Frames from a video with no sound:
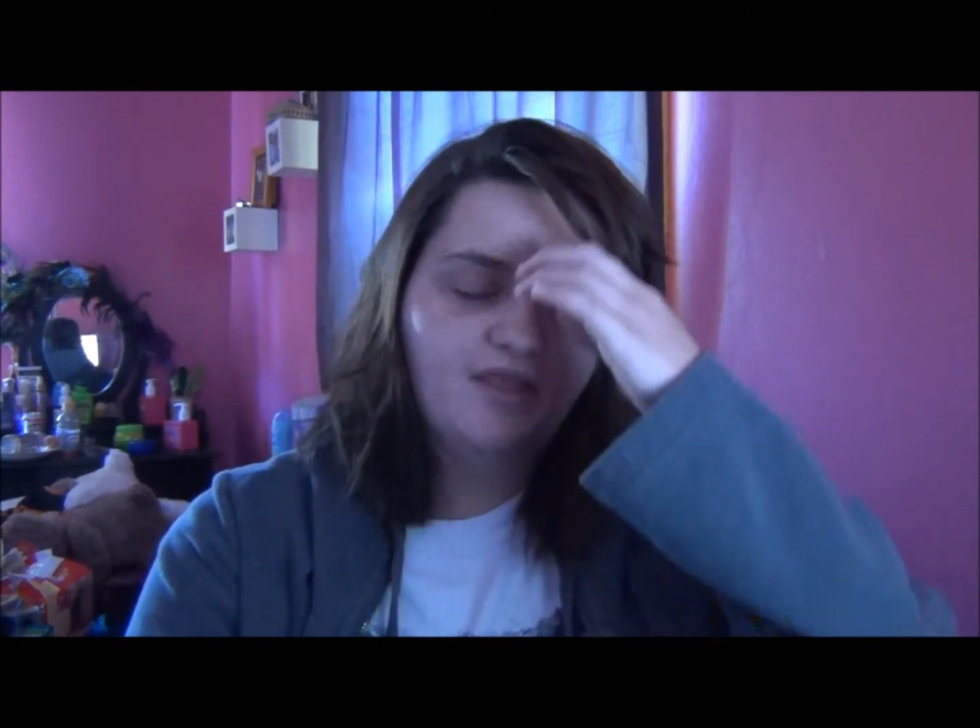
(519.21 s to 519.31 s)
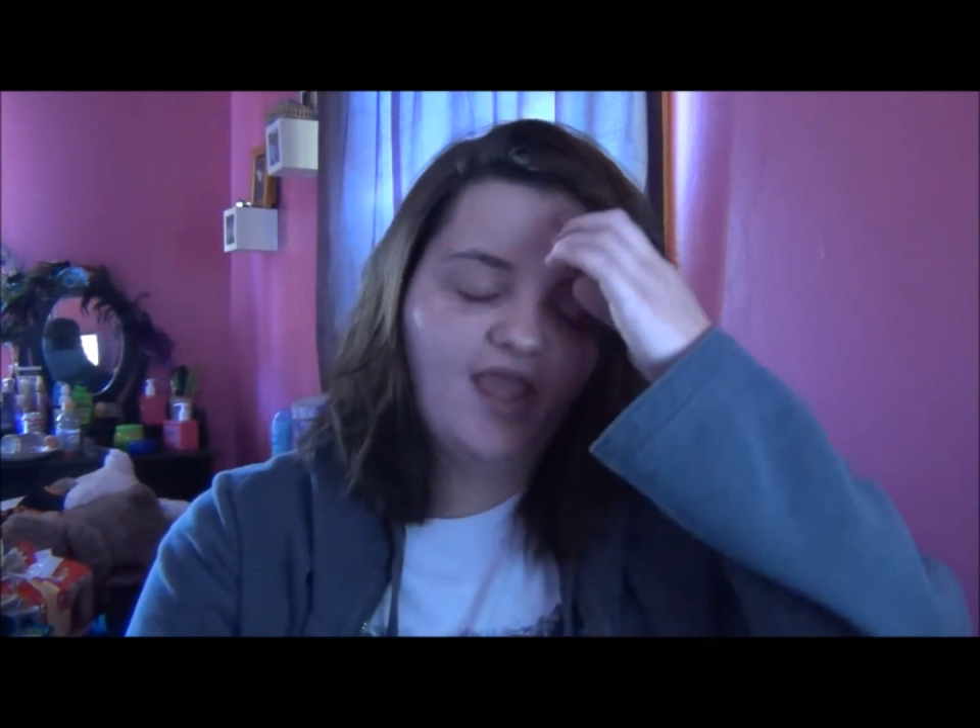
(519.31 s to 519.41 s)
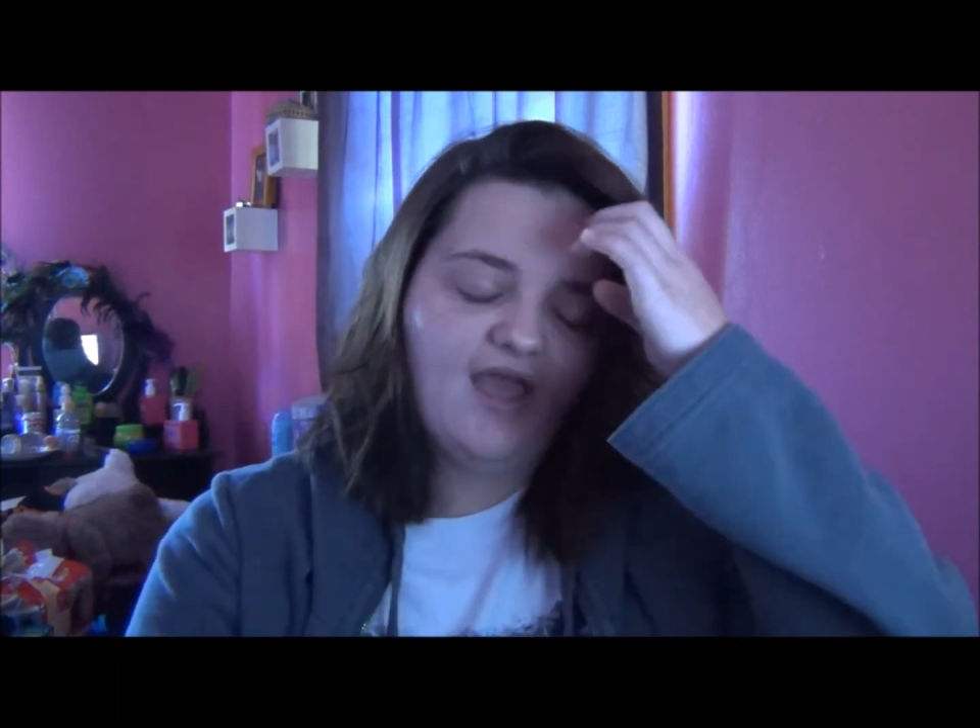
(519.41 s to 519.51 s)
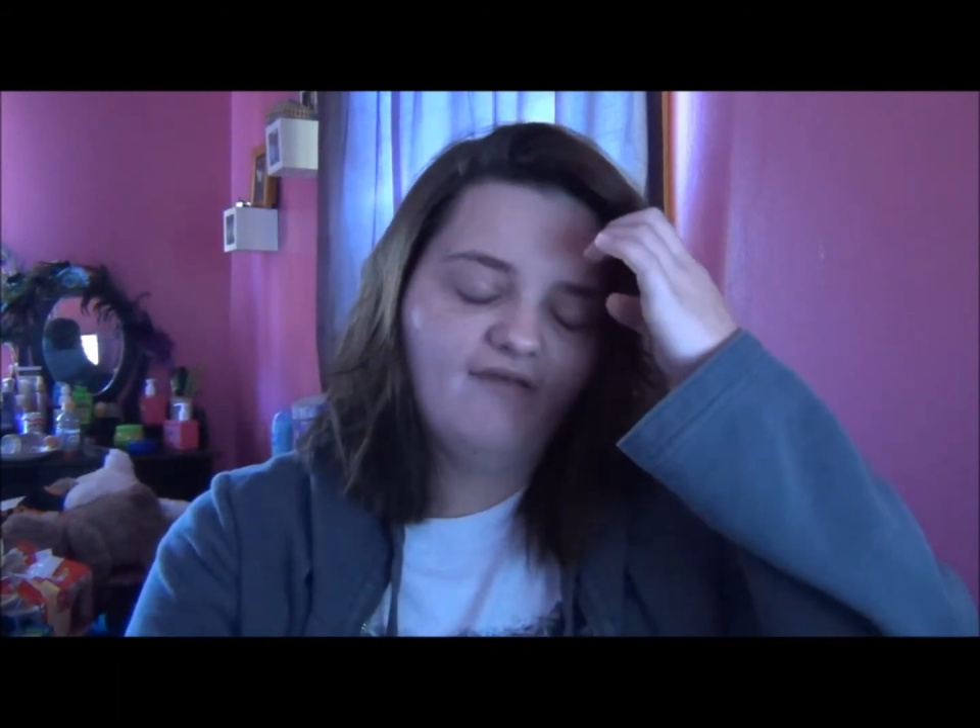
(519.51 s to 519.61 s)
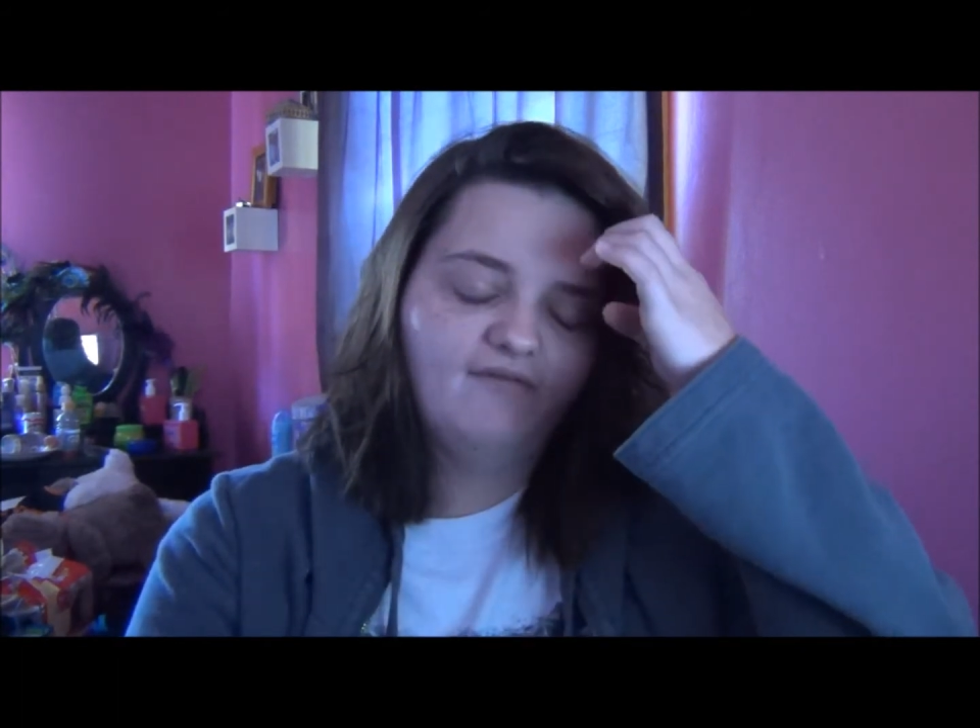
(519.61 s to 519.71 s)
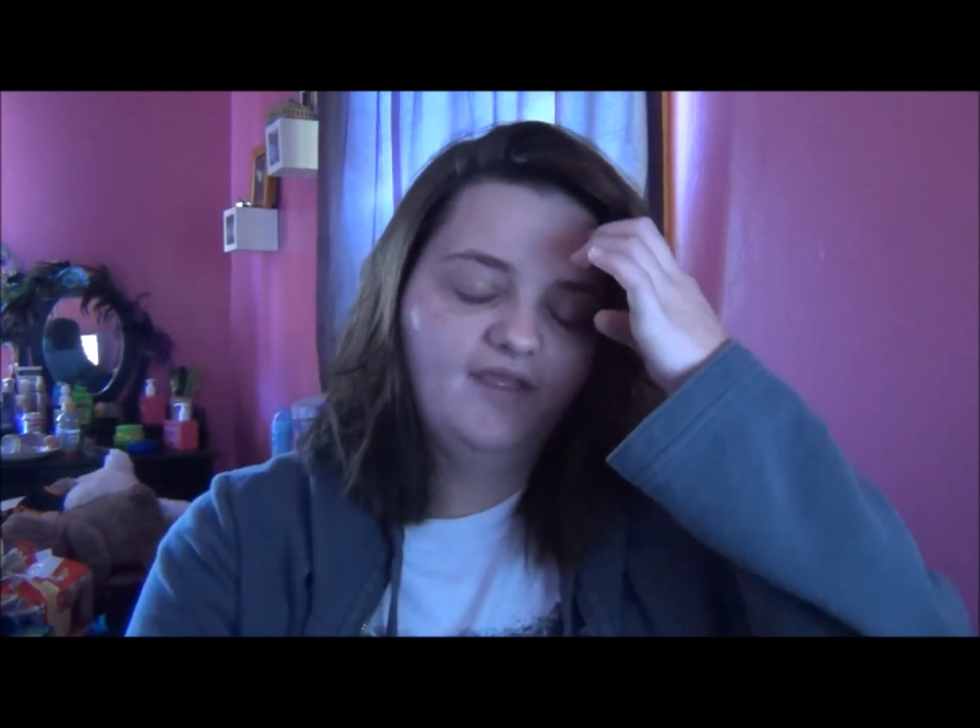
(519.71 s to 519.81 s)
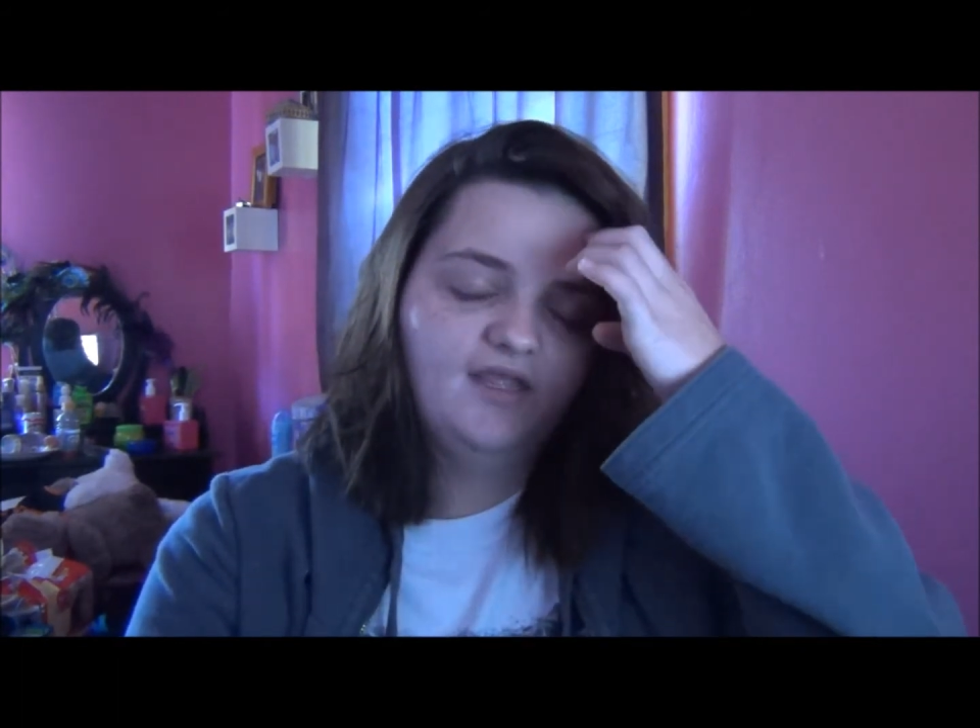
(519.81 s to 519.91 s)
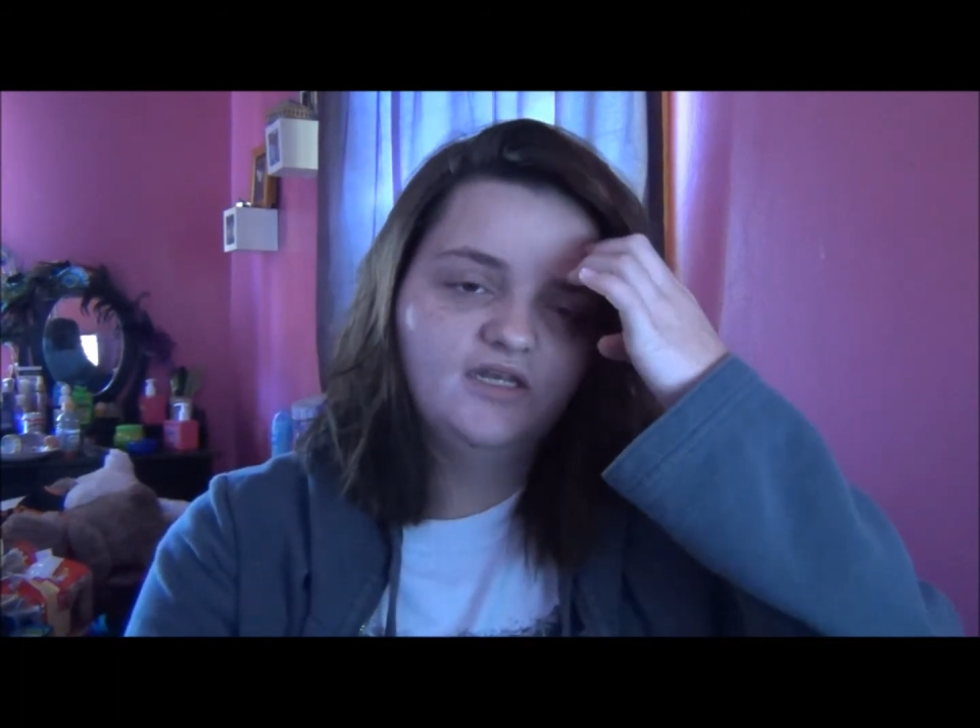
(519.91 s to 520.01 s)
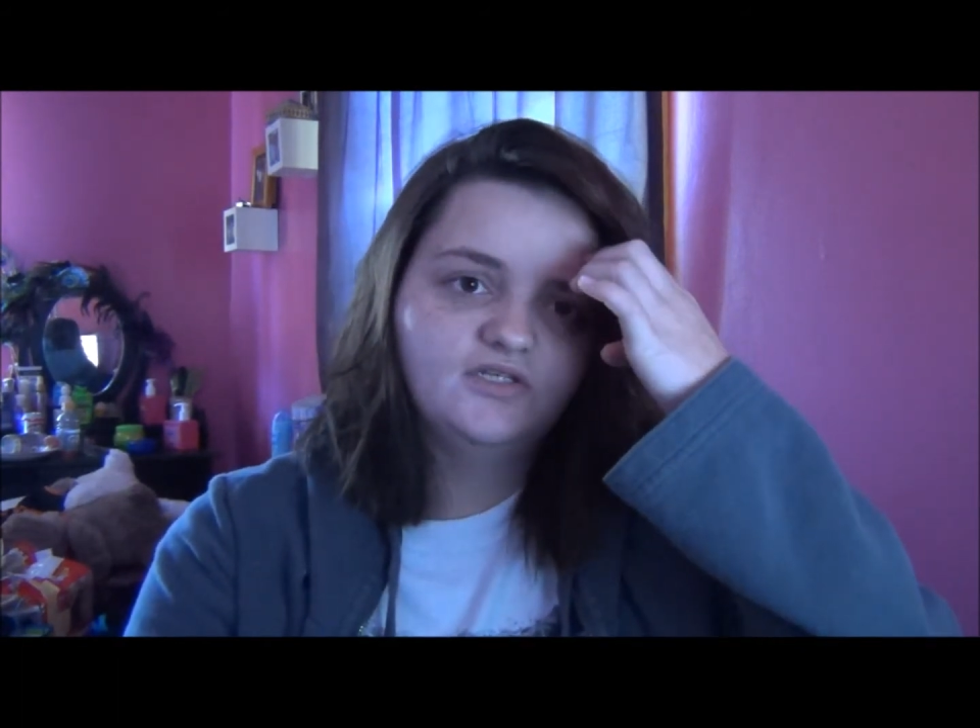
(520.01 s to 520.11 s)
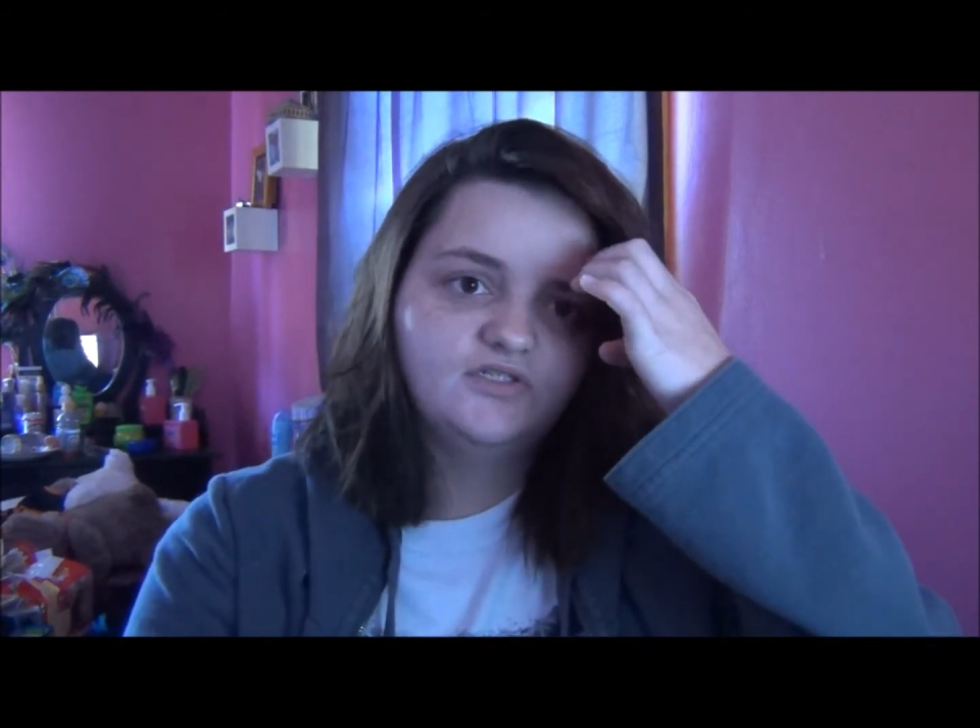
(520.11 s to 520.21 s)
caffeine and